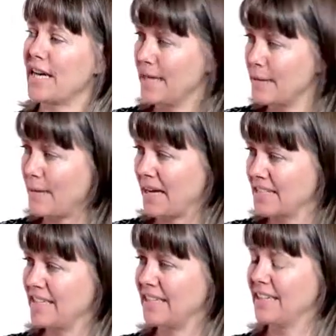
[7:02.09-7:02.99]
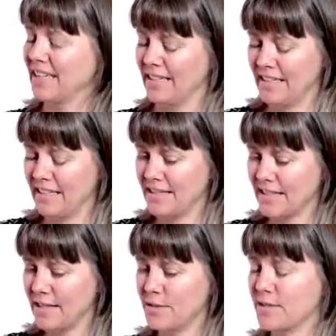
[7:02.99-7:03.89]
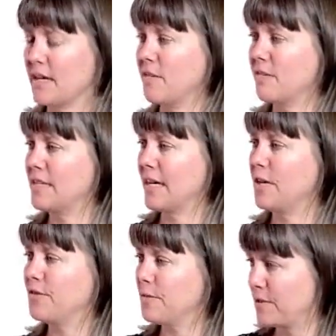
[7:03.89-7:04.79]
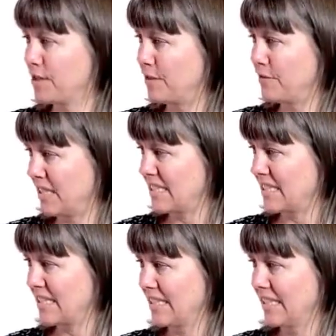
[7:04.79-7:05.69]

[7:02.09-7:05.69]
any pattern inside yourself until you've observed it.